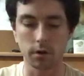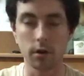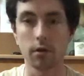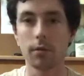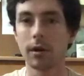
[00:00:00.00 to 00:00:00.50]

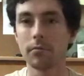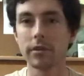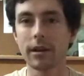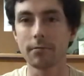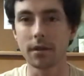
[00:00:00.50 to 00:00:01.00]
or when I'm
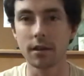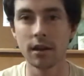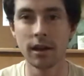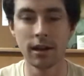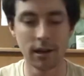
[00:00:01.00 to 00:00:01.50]
typing,
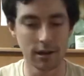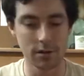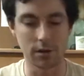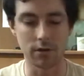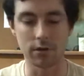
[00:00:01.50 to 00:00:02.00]

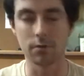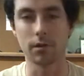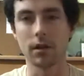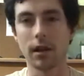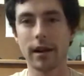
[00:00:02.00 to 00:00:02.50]
so I do this one
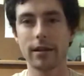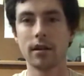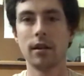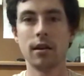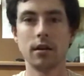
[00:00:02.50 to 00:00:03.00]
a lot.
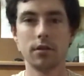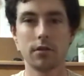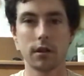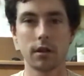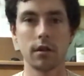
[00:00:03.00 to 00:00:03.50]
Just
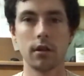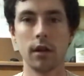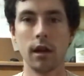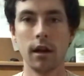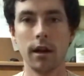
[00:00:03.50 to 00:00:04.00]
going to
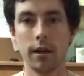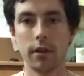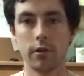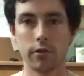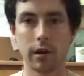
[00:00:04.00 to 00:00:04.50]

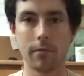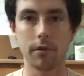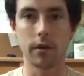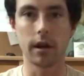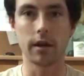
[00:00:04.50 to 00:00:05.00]
grab your
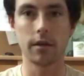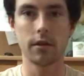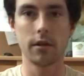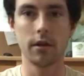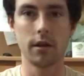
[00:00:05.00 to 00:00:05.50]
hand
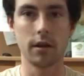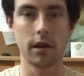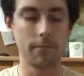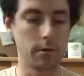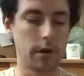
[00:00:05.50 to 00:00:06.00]
and
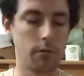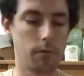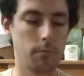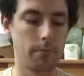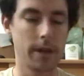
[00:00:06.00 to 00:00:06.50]
keep your elbow
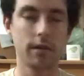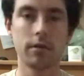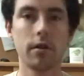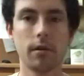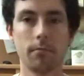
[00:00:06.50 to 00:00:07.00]
bent,
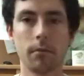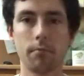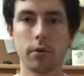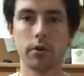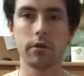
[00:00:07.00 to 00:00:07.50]
but
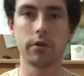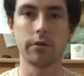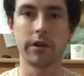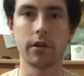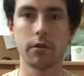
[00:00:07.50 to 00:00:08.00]
pull your
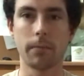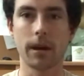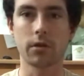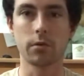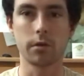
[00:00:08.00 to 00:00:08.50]
fingers back
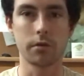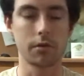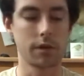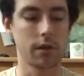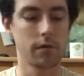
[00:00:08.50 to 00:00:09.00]
towards yourself.